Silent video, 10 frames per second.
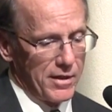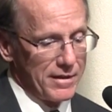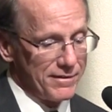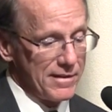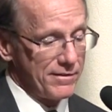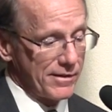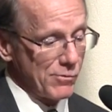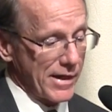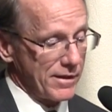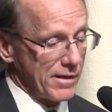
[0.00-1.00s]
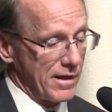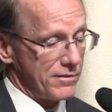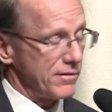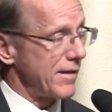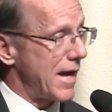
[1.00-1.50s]
it is easily
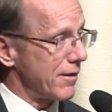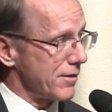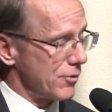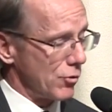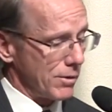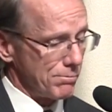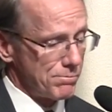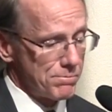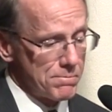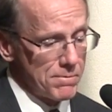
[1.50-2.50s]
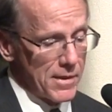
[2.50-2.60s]
recognized as out of the norm.